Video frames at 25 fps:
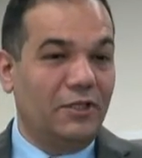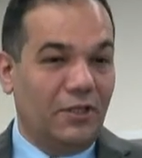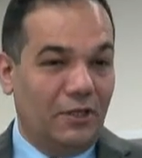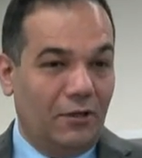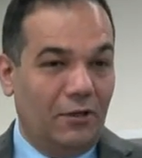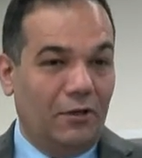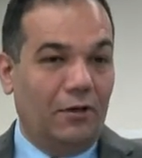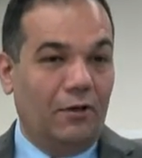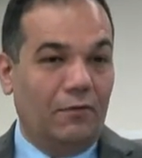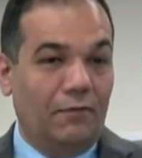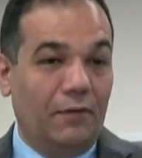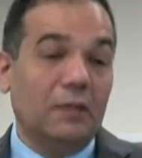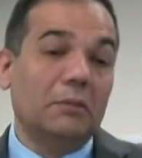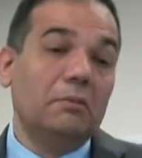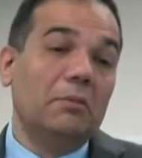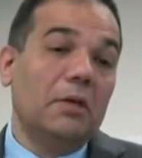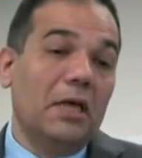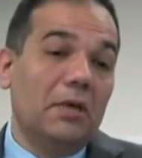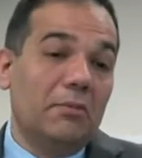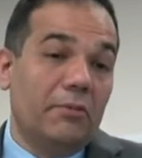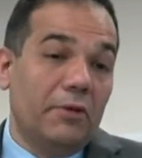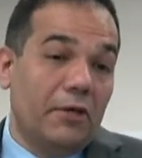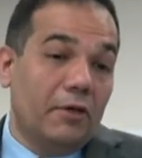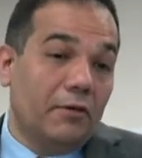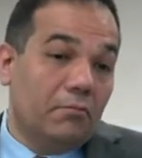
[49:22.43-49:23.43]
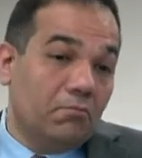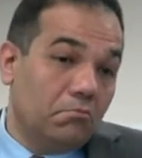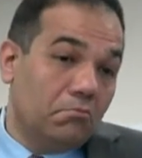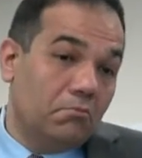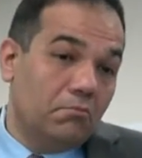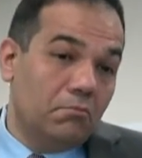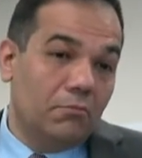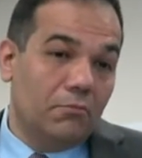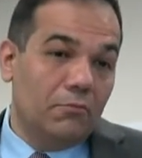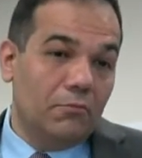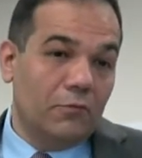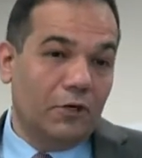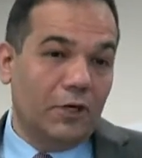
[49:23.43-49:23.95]
and all that. Maybe,
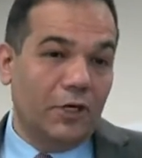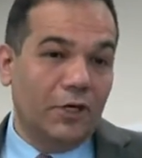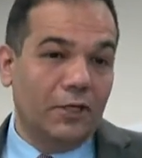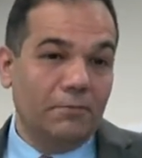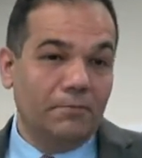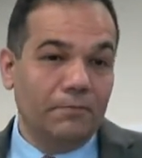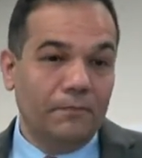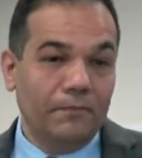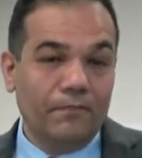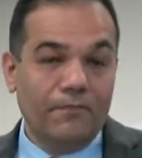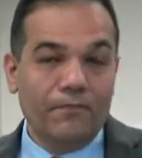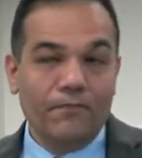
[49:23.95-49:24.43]
right?